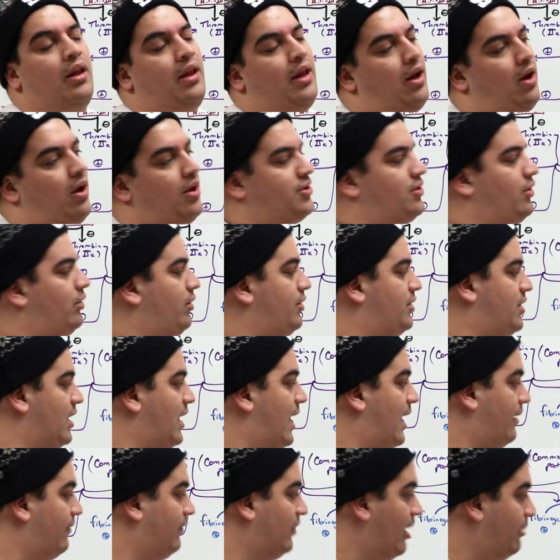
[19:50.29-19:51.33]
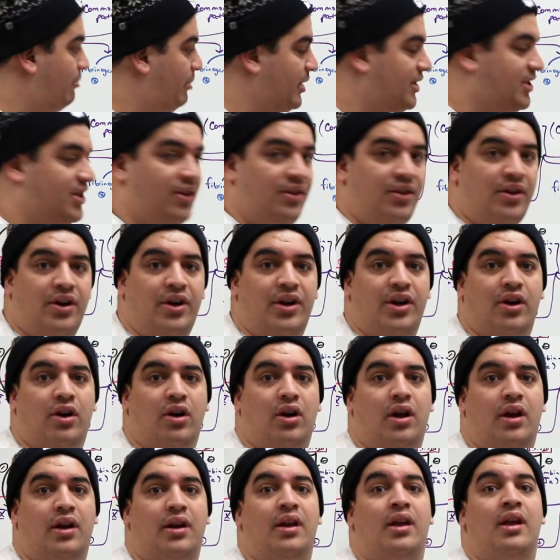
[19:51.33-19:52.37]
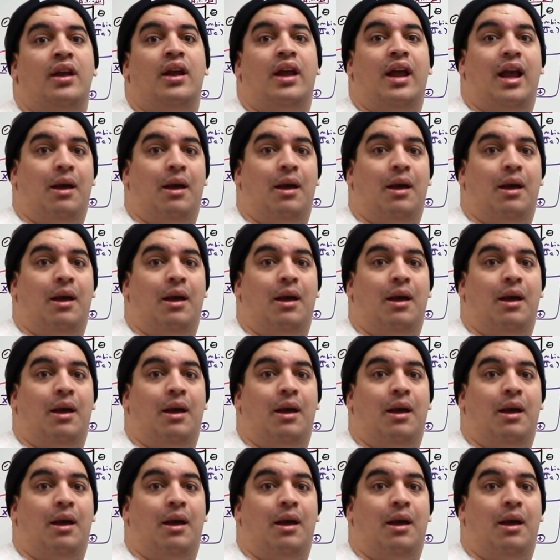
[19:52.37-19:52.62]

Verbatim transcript: They also lose a lot of lipids in their urine.